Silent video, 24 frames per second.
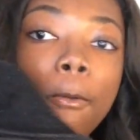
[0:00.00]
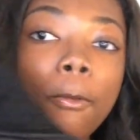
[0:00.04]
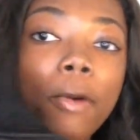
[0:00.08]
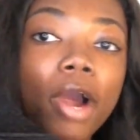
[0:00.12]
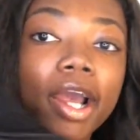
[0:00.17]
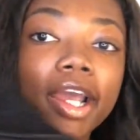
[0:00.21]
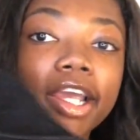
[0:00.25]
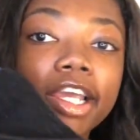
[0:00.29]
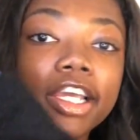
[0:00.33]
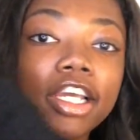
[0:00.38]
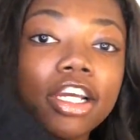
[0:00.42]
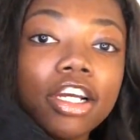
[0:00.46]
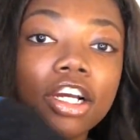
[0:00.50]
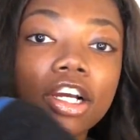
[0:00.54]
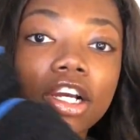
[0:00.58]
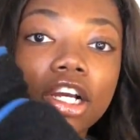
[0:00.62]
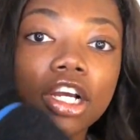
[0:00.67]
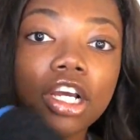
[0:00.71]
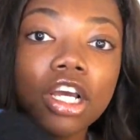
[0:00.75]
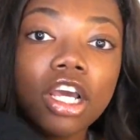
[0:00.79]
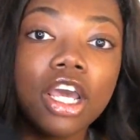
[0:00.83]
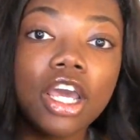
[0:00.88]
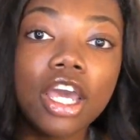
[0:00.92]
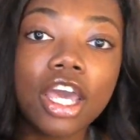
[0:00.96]
Right
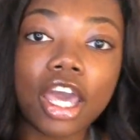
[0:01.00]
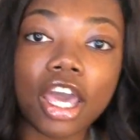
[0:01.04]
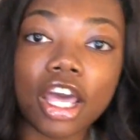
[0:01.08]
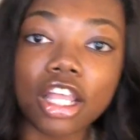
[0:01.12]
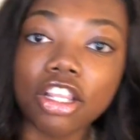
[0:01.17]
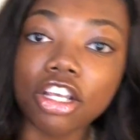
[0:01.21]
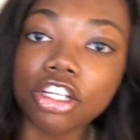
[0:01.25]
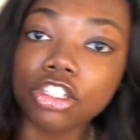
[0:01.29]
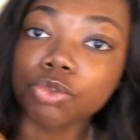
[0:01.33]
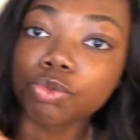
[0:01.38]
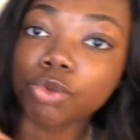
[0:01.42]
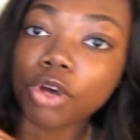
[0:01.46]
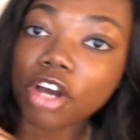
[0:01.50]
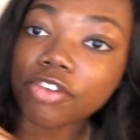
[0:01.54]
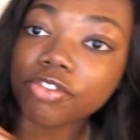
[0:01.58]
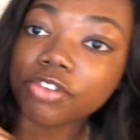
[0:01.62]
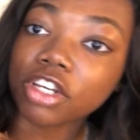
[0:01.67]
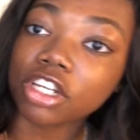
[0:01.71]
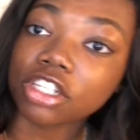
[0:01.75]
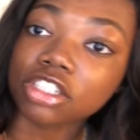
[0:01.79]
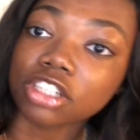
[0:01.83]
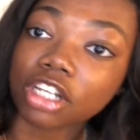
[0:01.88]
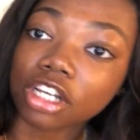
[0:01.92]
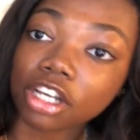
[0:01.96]
here, it looks rough
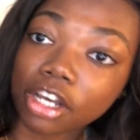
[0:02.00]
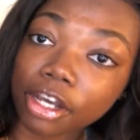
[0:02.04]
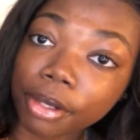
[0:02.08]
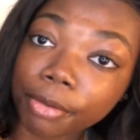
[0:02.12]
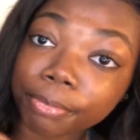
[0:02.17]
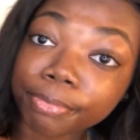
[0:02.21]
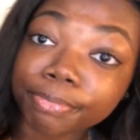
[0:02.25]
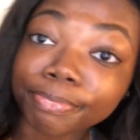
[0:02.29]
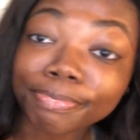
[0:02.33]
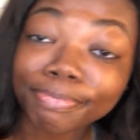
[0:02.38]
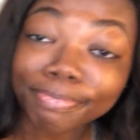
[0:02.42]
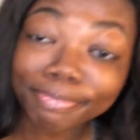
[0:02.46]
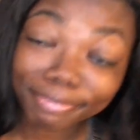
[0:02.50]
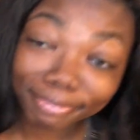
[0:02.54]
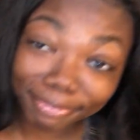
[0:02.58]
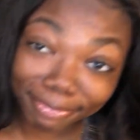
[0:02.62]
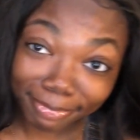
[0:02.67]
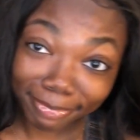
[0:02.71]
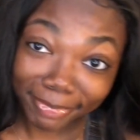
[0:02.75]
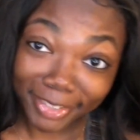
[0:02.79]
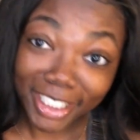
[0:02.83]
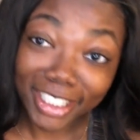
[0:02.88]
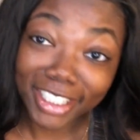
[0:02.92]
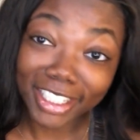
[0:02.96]
because
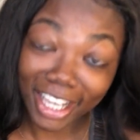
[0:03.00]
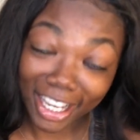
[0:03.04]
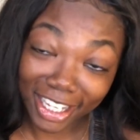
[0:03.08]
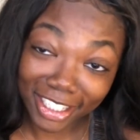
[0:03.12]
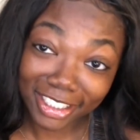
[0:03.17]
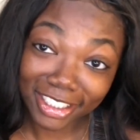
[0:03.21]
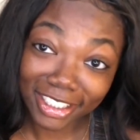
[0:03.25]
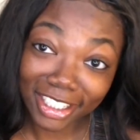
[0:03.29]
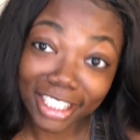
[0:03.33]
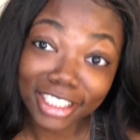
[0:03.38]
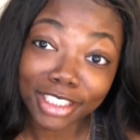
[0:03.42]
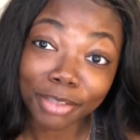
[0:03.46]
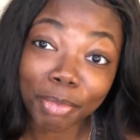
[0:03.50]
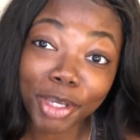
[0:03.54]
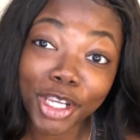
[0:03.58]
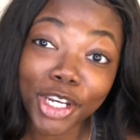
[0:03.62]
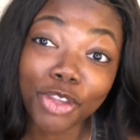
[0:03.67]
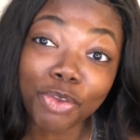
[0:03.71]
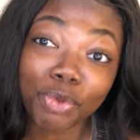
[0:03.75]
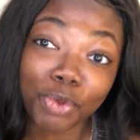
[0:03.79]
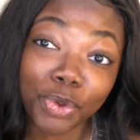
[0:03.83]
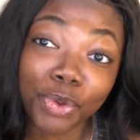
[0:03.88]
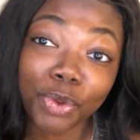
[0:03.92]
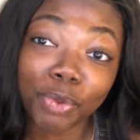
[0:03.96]
yes, it's
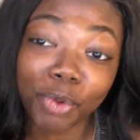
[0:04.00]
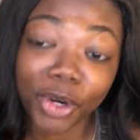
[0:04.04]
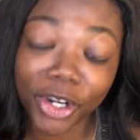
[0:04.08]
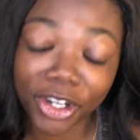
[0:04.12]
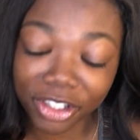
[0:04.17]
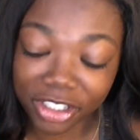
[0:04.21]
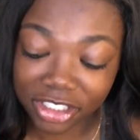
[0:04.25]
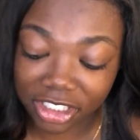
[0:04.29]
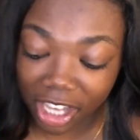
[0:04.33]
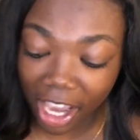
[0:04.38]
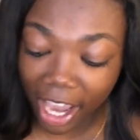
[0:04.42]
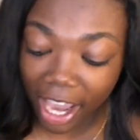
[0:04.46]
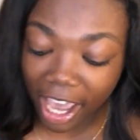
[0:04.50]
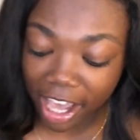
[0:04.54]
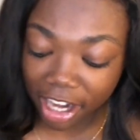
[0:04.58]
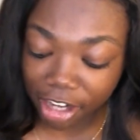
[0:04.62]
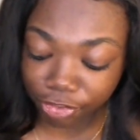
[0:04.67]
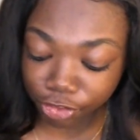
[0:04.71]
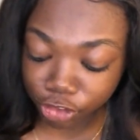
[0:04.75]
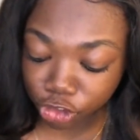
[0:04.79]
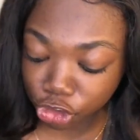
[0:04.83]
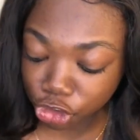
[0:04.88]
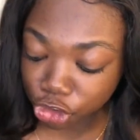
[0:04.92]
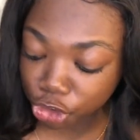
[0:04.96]
been through the works. I had
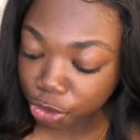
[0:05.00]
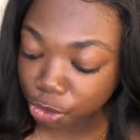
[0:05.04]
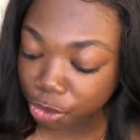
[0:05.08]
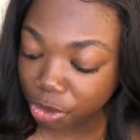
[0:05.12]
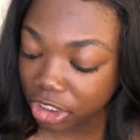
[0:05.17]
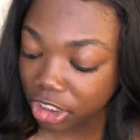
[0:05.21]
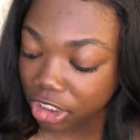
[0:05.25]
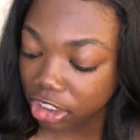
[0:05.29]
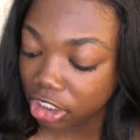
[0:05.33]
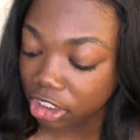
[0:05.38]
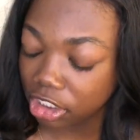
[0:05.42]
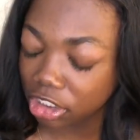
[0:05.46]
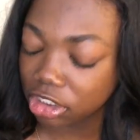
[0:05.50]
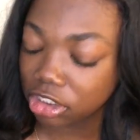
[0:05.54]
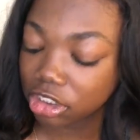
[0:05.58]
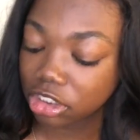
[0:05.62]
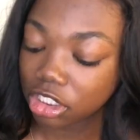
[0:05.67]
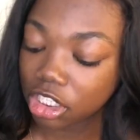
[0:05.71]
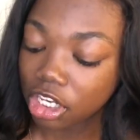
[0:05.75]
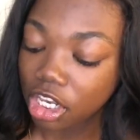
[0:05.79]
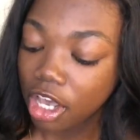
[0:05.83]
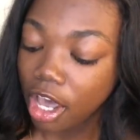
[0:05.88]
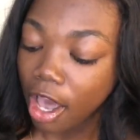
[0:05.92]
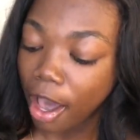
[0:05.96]
it for 2
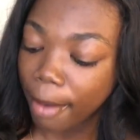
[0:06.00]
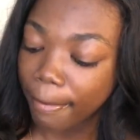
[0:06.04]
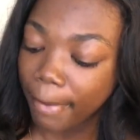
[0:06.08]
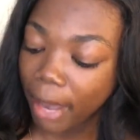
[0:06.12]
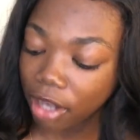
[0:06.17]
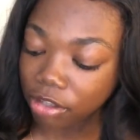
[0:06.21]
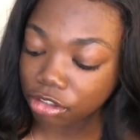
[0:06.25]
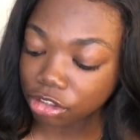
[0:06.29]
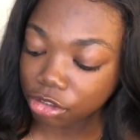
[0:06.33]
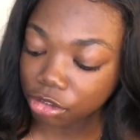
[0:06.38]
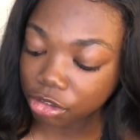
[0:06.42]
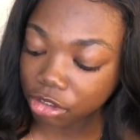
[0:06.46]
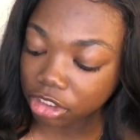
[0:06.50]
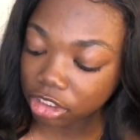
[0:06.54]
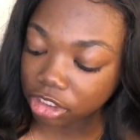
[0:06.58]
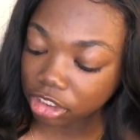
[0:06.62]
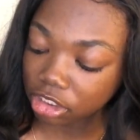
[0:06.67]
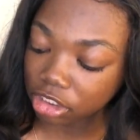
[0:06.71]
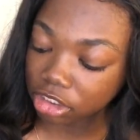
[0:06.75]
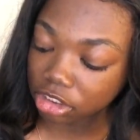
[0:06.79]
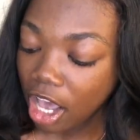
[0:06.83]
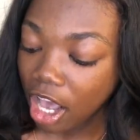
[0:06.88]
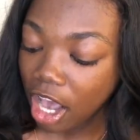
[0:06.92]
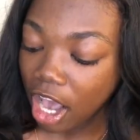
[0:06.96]
years, about 2
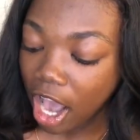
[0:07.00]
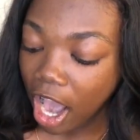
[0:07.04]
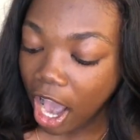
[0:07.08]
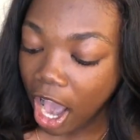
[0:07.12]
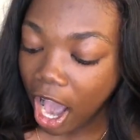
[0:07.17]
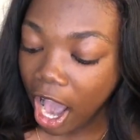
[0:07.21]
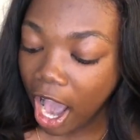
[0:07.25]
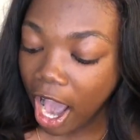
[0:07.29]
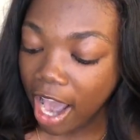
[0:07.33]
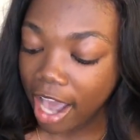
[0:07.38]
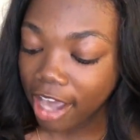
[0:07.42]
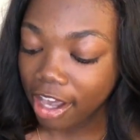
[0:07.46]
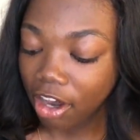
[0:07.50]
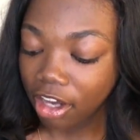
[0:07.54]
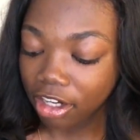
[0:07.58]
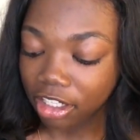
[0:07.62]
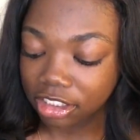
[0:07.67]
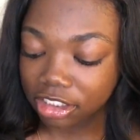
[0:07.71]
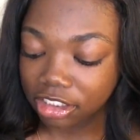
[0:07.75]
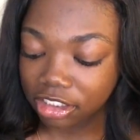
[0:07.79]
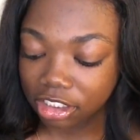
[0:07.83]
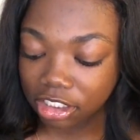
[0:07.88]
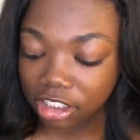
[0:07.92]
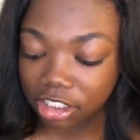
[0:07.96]
years. I
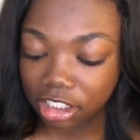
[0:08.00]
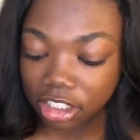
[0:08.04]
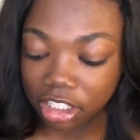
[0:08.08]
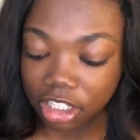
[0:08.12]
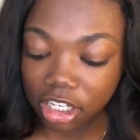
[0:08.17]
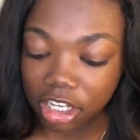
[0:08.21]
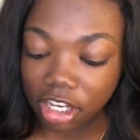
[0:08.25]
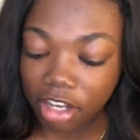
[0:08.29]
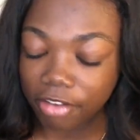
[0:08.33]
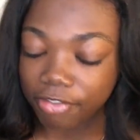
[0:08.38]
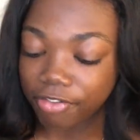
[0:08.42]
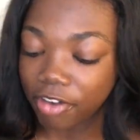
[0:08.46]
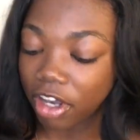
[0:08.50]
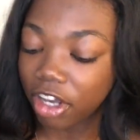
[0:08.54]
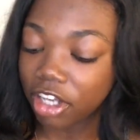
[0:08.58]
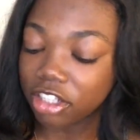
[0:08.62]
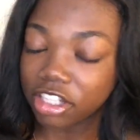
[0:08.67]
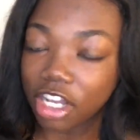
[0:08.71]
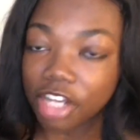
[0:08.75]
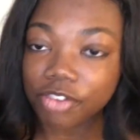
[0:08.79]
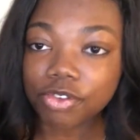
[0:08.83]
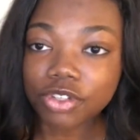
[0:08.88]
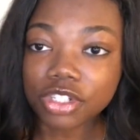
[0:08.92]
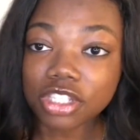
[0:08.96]
honestly fell
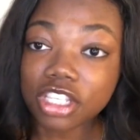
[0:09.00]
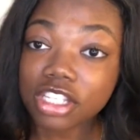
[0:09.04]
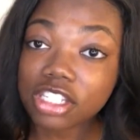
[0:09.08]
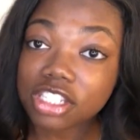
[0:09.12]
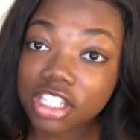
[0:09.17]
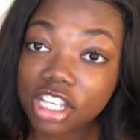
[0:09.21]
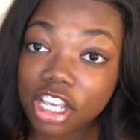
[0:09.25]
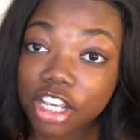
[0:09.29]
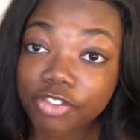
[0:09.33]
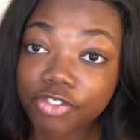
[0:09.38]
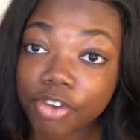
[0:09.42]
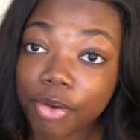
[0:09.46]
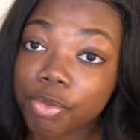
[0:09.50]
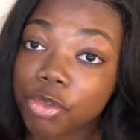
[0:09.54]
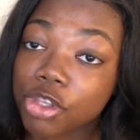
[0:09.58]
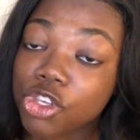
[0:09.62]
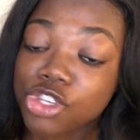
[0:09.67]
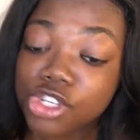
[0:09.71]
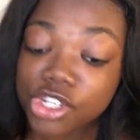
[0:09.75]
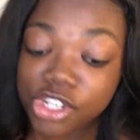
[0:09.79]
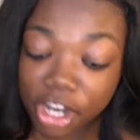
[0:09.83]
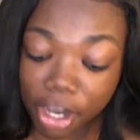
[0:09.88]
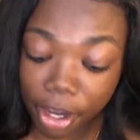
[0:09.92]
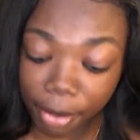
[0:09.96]
in love with this thing from
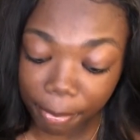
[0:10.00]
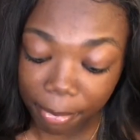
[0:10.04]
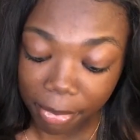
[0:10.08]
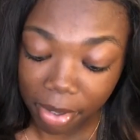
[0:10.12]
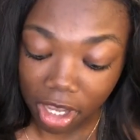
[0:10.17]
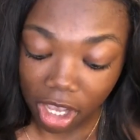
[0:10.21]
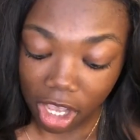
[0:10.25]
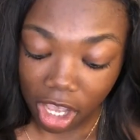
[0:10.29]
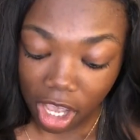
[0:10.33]
the jump.